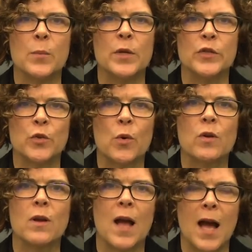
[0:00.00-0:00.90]

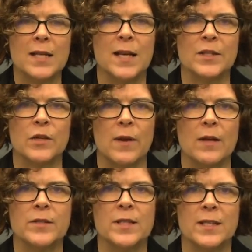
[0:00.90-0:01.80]
historical context
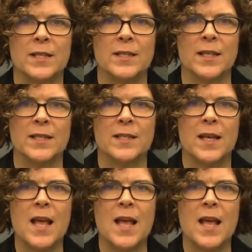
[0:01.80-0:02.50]
around statistics,